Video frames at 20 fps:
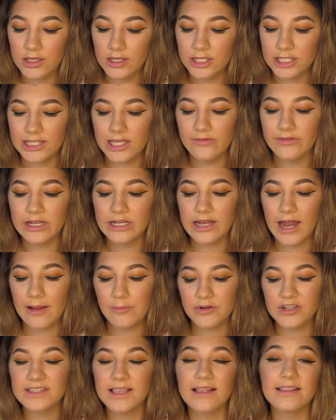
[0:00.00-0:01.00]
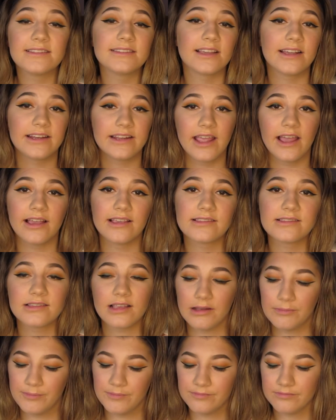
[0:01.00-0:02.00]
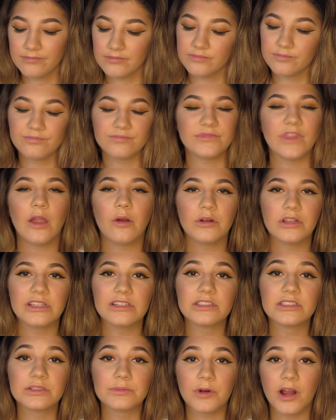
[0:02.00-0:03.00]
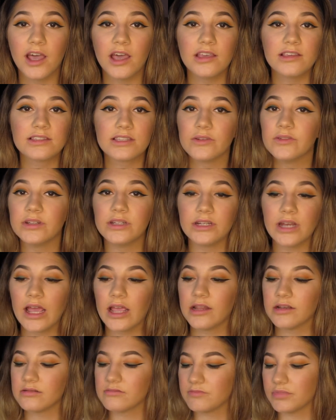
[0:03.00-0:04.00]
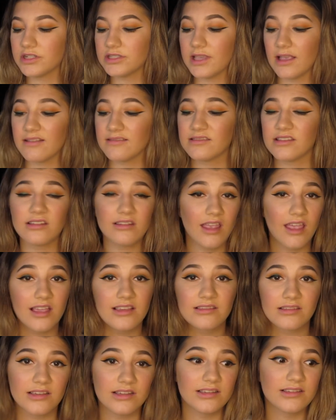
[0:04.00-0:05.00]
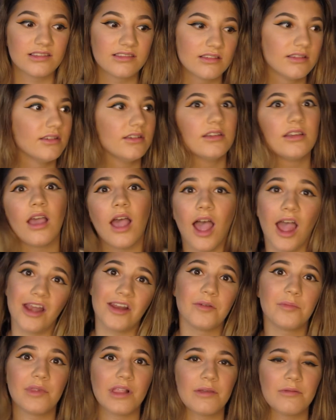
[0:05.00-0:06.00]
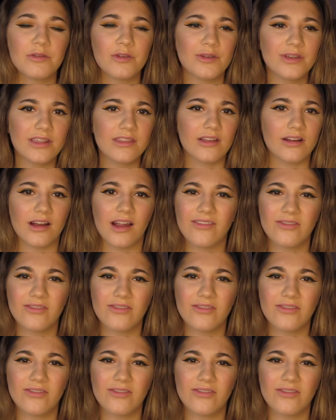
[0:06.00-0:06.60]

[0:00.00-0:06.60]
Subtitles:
79% said yes. I'm not really surprised 79% said yes, because I don't blame you either.